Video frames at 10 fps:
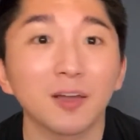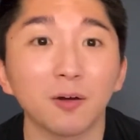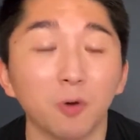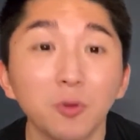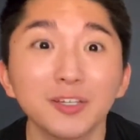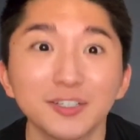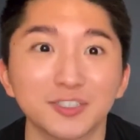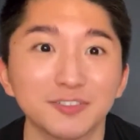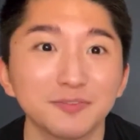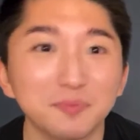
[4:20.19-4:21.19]
only
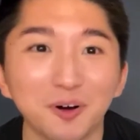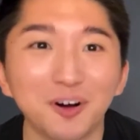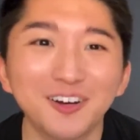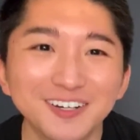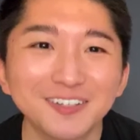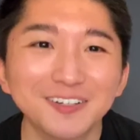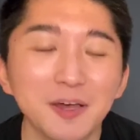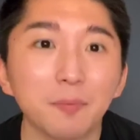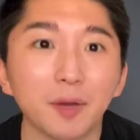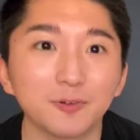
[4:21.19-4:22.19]
achievable
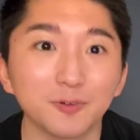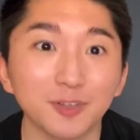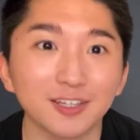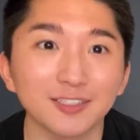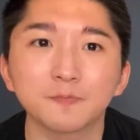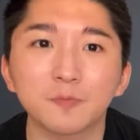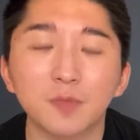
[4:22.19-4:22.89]
by doing this.